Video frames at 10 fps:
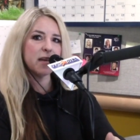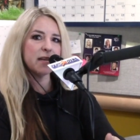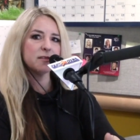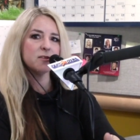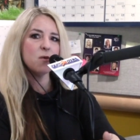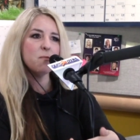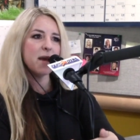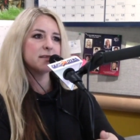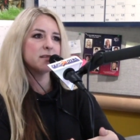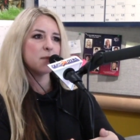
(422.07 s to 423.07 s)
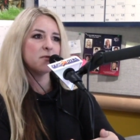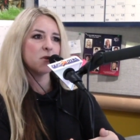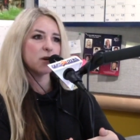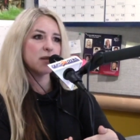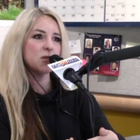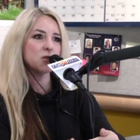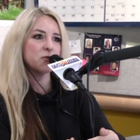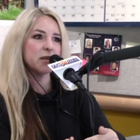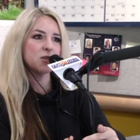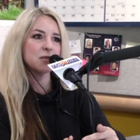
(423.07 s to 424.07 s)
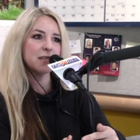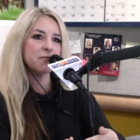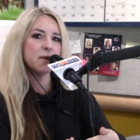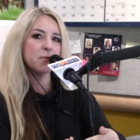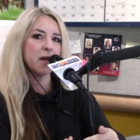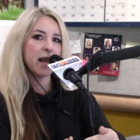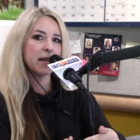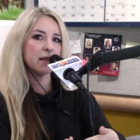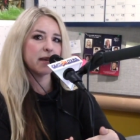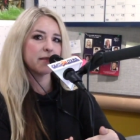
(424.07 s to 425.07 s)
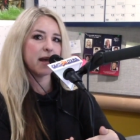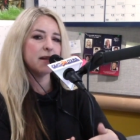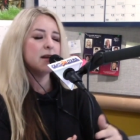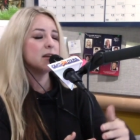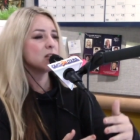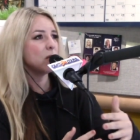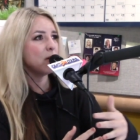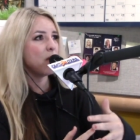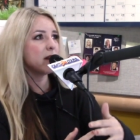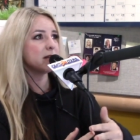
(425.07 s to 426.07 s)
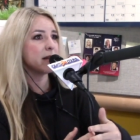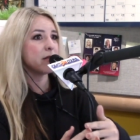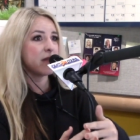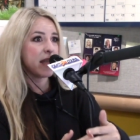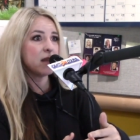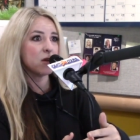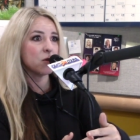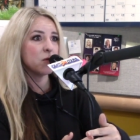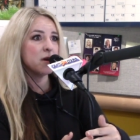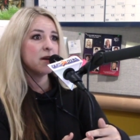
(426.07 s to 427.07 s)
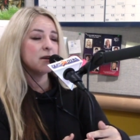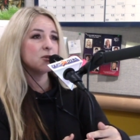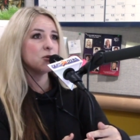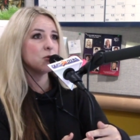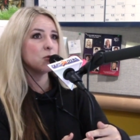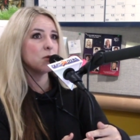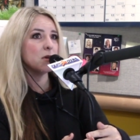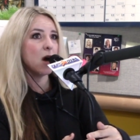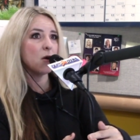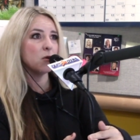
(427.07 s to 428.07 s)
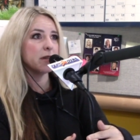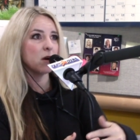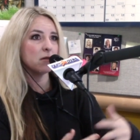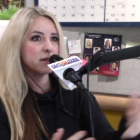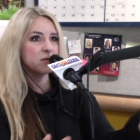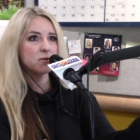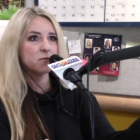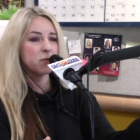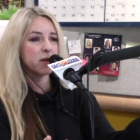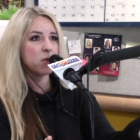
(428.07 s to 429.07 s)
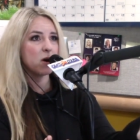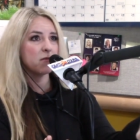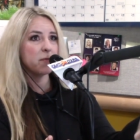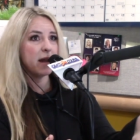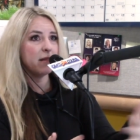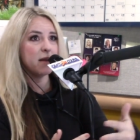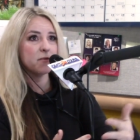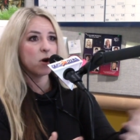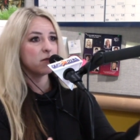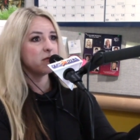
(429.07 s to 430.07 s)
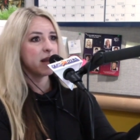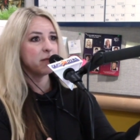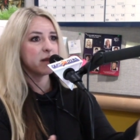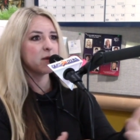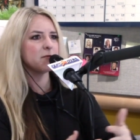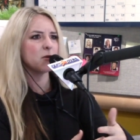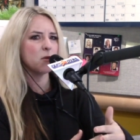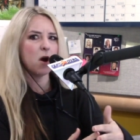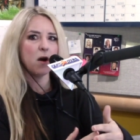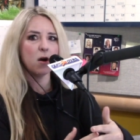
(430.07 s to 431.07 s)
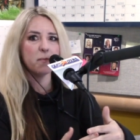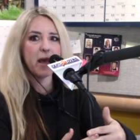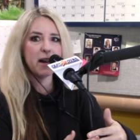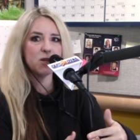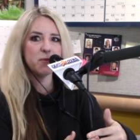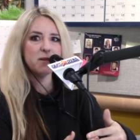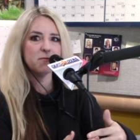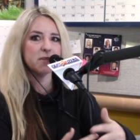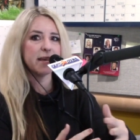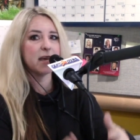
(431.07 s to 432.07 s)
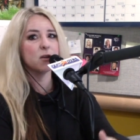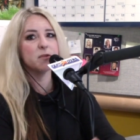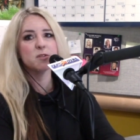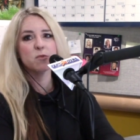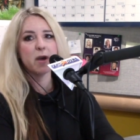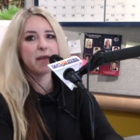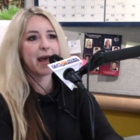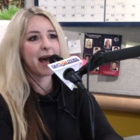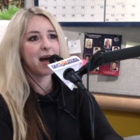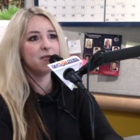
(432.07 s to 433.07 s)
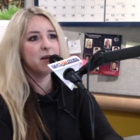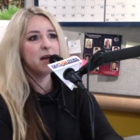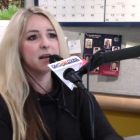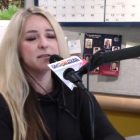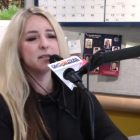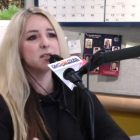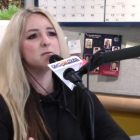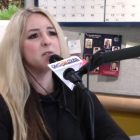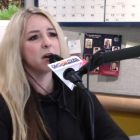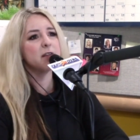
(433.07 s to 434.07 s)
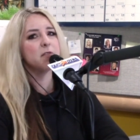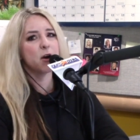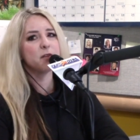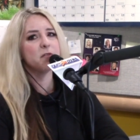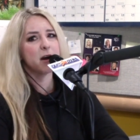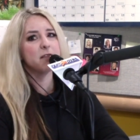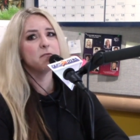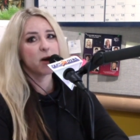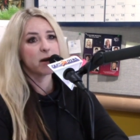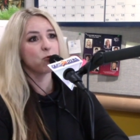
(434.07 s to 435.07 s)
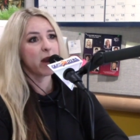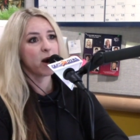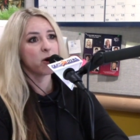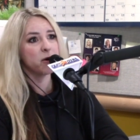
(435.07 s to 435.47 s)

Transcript: And it's so messed up of our industry to just leave people hanging like that. So I want to say thank you to not only our listeners for being part of my life and our family, but for our management to handle this the way they have, because this is very, very, very, very rare.